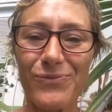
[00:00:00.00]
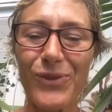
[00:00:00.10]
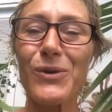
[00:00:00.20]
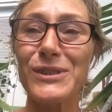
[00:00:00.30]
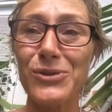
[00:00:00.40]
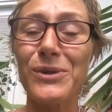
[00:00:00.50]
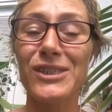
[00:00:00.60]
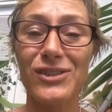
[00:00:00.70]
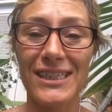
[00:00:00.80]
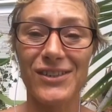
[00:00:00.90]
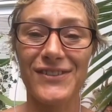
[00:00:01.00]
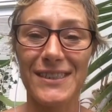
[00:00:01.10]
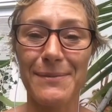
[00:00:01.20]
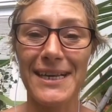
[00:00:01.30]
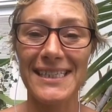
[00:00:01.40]
was talking to us of
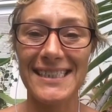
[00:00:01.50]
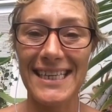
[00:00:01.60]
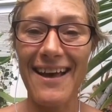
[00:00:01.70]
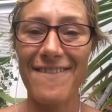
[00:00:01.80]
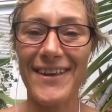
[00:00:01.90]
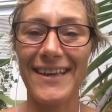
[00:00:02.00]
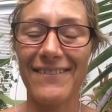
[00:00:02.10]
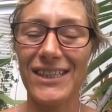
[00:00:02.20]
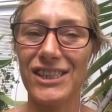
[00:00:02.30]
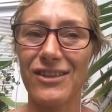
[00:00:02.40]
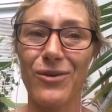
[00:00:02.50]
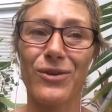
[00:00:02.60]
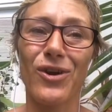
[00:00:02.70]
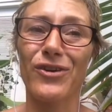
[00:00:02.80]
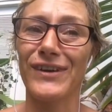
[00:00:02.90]
similar stuff, and eventually the whole
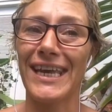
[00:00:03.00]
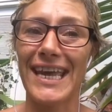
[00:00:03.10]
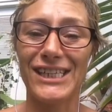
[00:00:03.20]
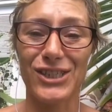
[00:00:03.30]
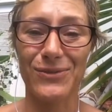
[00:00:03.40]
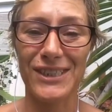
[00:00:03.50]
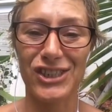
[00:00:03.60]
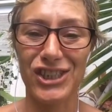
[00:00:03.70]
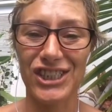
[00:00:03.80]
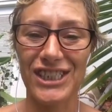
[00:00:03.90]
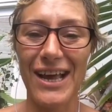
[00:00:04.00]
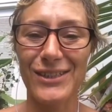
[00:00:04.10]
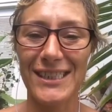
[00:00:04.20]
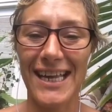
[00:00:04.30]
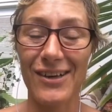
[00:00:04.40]
congregation was just
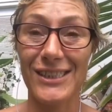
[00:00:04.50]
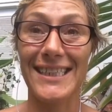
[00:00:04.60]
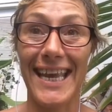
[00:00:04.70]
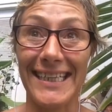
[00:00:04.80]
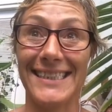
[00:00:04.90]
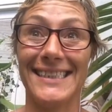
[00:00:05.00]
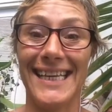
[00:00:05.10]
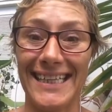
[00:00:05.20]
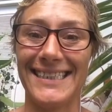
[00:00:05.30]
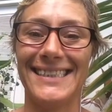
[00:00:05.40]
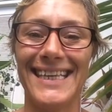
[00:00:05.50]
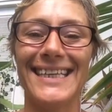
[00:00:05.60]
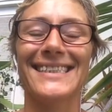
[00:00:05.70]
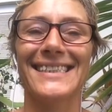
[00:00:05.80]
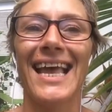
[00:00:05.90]
shouting out, yes, yes, yes,
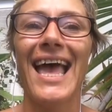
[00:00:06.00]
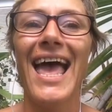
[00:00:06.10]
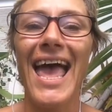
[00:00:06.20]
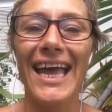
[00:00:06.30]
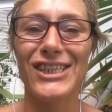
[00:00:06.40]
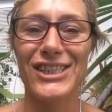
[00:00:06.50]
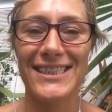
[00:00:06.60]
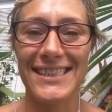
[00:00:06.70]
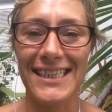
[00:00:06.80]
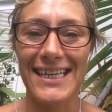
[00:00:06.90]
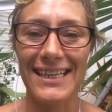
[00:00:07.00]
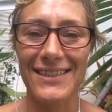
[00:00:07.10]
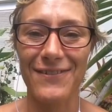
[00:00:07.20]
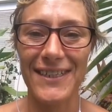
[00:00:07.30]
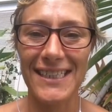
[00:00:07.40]
and just seeing our
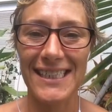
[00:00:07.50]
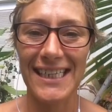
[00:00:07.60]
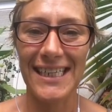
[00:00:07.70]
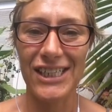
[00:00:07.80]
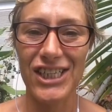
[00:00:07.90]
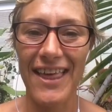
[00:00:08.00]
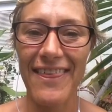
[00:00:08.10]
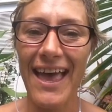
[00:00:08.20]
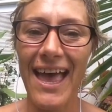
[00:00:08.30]
divinity in each other.